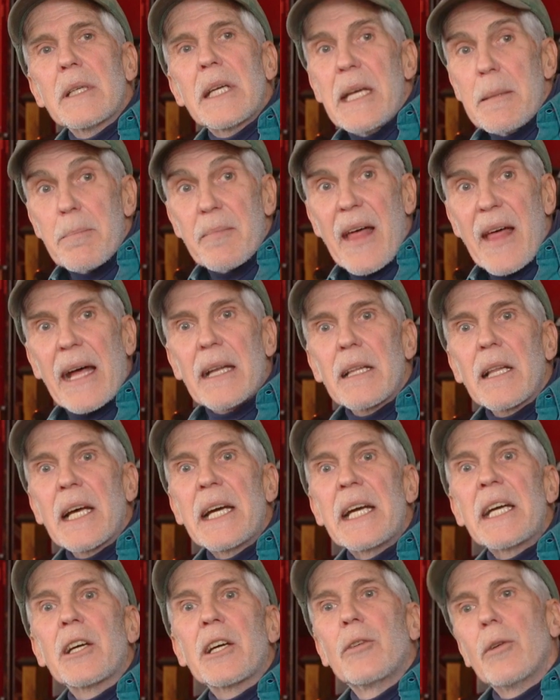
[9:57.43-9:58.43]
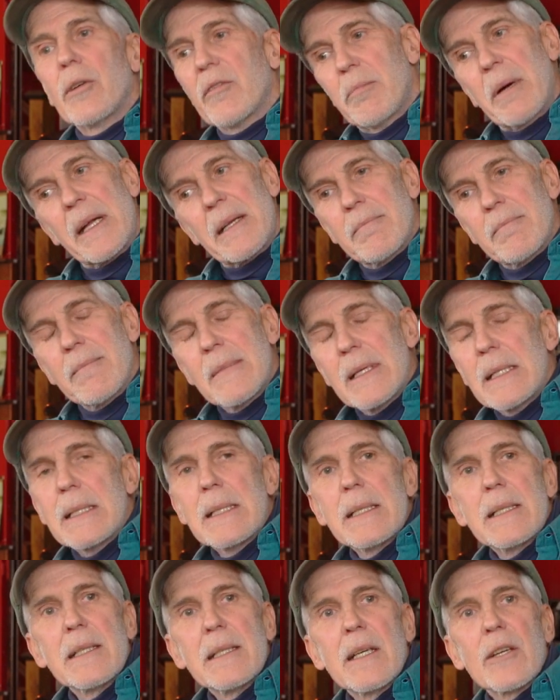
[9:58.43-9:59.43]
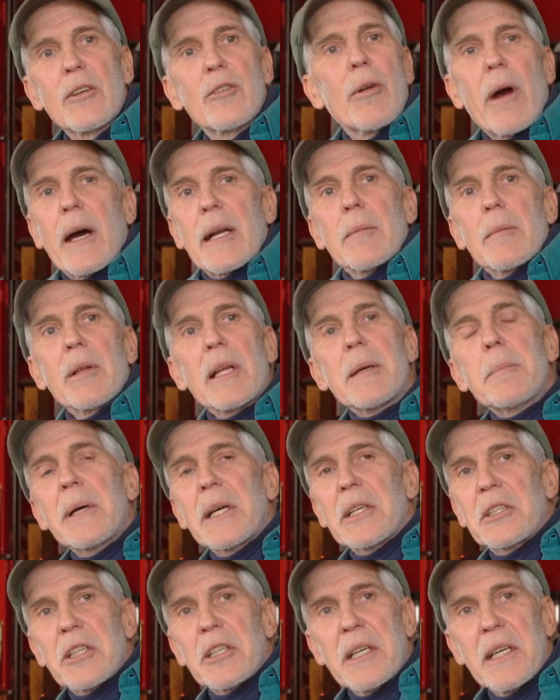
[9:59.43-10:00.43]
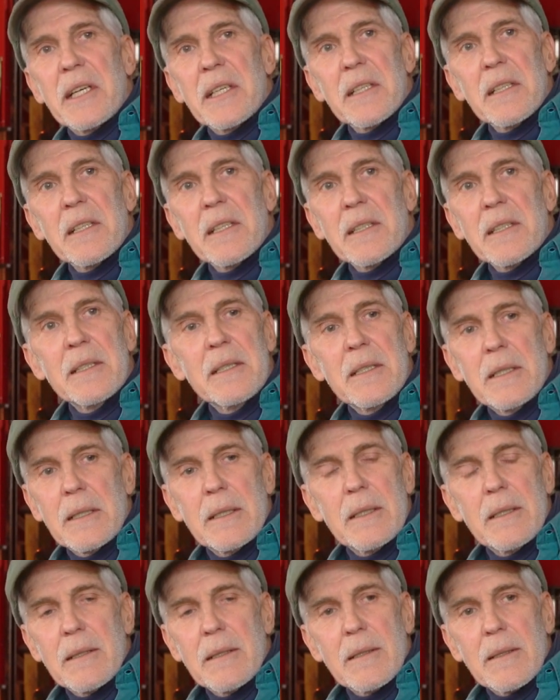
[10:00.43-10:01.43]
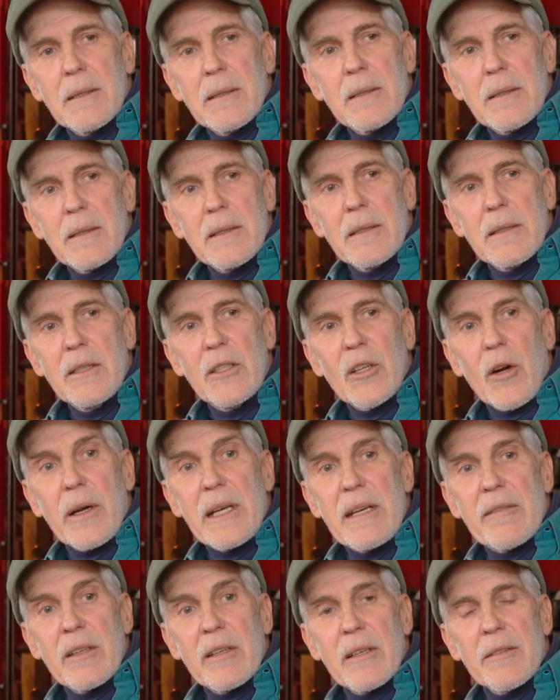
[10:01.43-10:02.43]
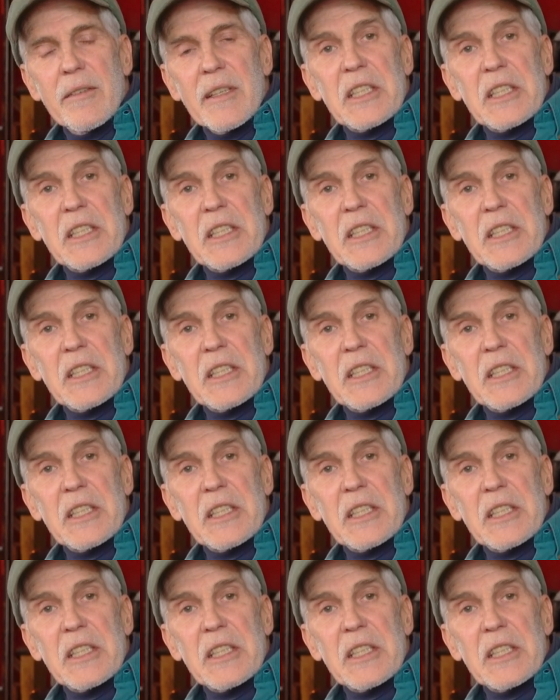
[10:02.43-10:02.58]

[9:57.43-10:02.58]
keep that link, who have been incredibly pitching in, you know, even if